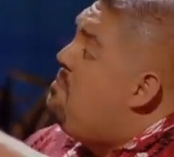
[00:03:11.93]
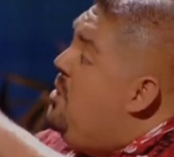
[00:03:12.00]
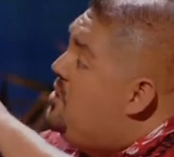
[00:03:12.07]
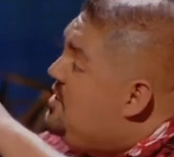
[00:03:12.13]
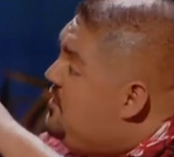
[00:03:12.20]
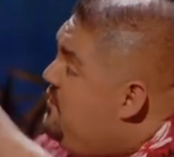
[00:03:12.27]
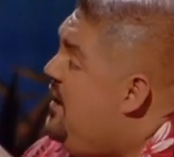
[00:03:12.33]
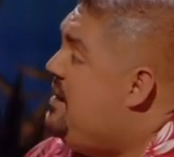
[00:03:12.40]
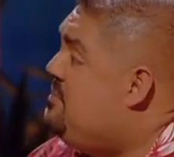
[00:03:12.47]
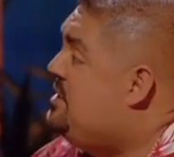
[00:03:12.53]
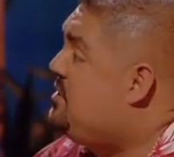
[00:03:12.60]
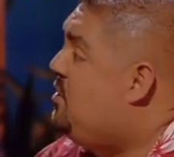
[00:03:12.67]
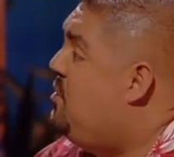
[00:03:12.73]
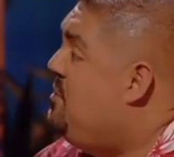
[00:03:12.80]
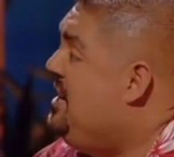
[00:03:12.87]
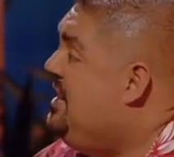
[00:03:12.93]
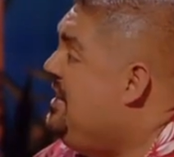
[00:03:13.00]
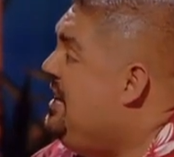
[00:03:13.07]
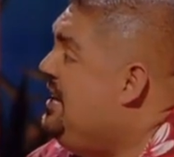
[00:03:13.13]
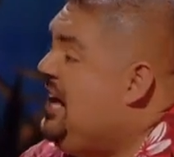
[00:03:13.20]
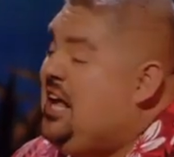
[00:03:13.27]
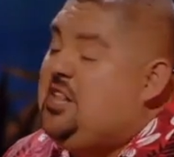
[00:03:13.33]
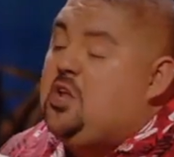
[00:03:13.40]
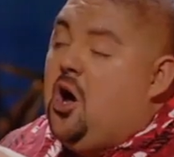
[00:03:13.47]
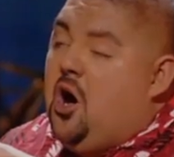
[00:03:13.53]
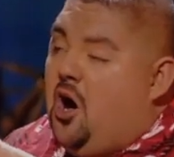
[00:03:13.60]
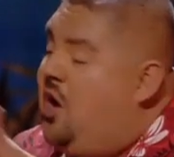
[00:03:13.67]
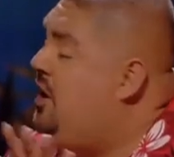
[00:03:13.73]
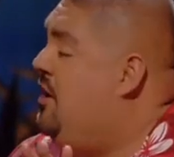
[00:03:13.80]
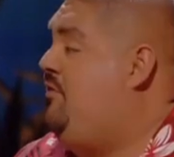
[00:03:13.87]
most famous comedian in
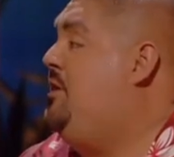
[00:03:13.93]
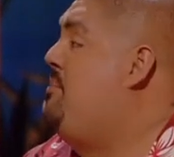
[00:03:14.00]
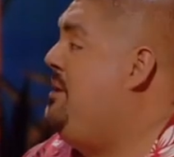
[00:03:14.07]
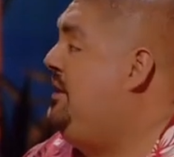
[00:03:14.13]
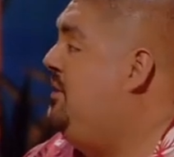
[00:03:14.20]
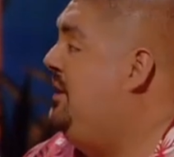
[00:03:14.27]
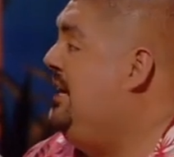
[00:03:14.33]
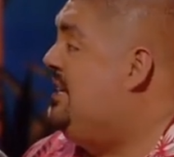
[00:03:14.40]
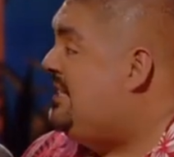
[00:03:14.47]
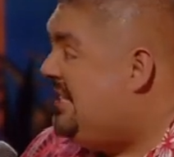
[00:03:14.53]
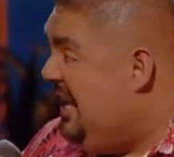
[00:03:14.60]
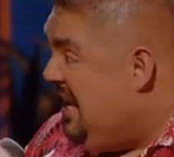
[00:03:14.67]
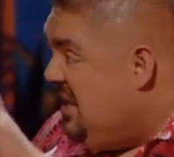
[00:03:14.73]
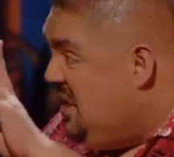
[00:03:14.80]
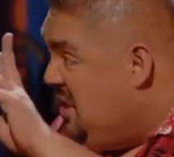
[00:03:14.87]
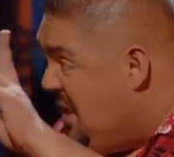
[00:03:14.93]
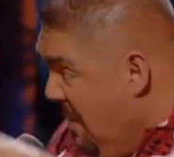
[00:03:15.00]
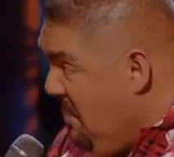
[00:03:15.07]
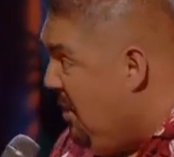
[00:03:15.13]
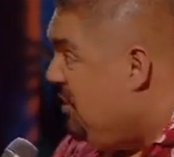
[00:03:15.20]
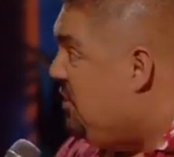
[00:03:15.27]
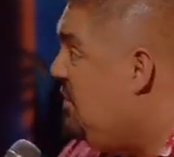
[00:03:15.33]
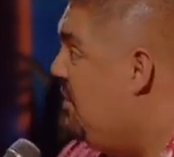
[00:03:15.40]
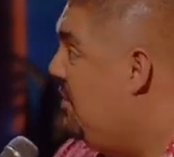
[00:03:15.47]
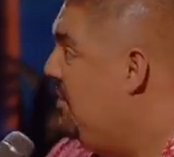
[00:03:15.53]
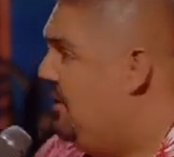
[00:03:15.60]
all of the Middle East. #2.